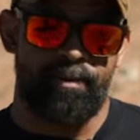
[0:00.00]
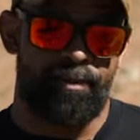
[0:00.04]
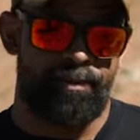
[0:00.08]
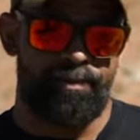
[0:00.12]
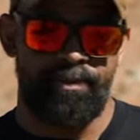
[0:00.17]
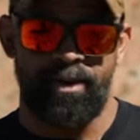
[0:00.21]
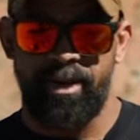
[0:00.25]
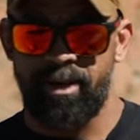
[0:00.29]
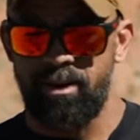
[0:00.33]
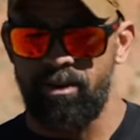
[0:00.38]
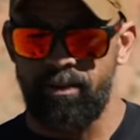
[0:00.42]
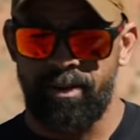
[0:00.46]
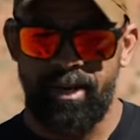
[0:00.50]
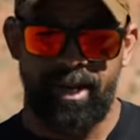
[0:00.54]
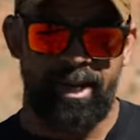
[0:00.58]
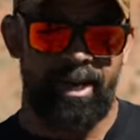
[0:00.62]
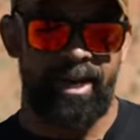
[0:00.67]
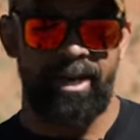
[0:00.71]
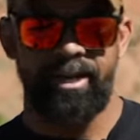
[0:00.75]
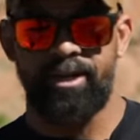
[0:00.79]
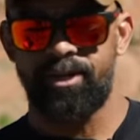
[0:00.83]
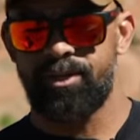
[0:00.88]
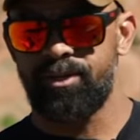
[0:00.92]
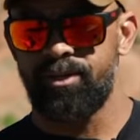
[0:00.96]
People think,
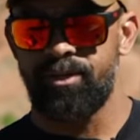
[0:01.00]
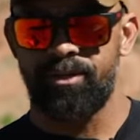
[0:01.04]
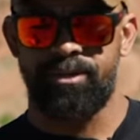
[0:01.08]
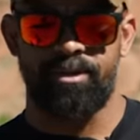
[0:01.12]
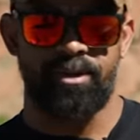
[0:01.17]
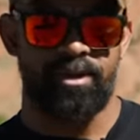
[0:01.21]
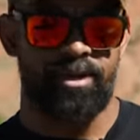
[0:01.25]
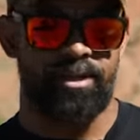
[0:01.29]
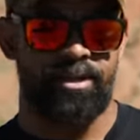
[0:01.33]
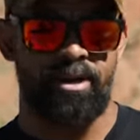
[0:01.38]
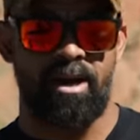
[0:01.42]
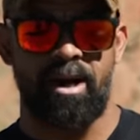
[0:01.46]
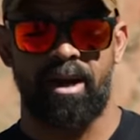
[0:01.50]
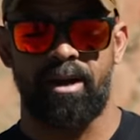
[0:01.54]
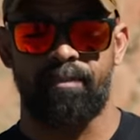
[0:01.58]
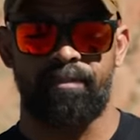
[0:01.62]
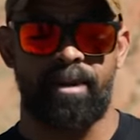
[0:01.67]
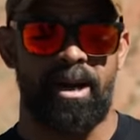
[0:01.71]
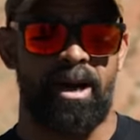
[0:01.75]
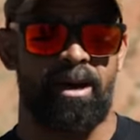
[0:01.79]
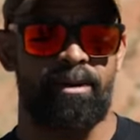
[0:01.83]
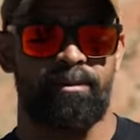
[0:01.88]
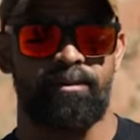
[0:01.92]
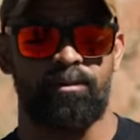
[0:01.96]
okay, you're gonna talk
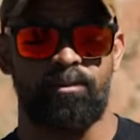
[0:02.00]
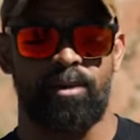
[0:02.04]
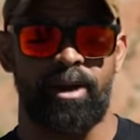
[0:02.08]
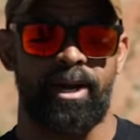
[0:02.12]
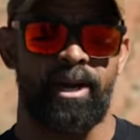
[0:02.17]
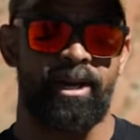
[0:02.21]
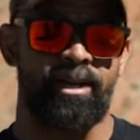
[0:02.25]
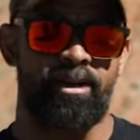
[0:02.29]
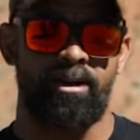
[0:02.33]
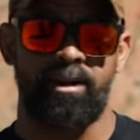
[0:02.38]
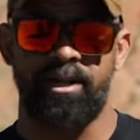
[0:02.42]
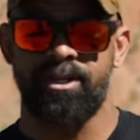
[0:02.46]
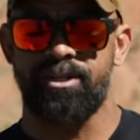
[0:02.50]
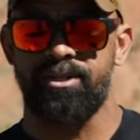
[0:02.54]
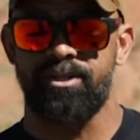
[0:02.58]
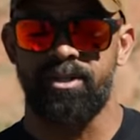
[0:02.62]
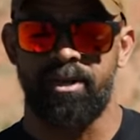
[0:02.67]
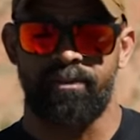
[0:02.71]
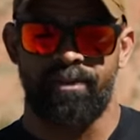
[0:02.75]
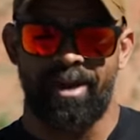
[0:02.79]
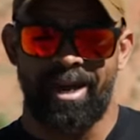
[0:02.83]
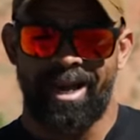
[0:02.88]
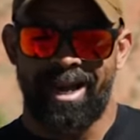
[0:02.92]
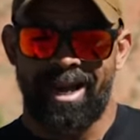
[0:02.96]
about running and all that
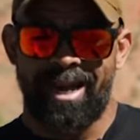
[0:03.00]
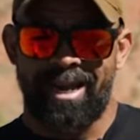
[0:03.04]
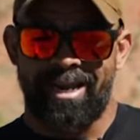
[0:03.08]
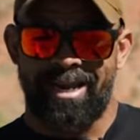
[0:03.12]
stuff.